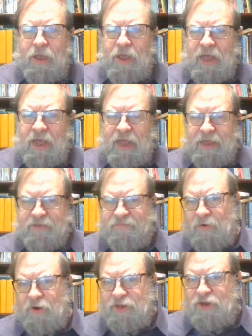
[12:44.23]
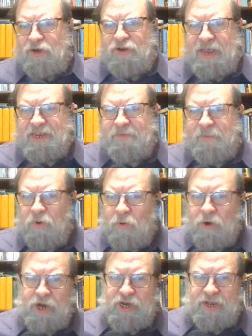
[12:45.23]
as far as New Testament
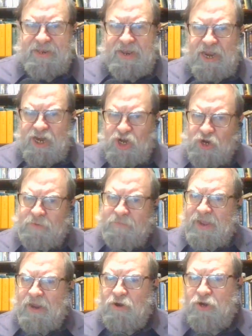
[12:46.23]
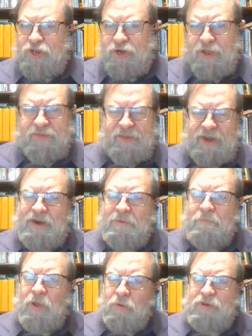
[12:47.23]
origins, it should be understood that in
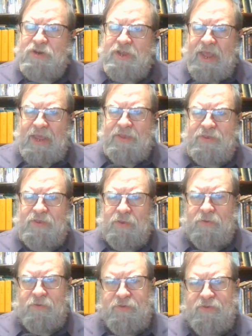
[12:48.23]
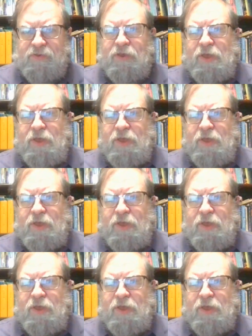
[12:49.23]
most cases,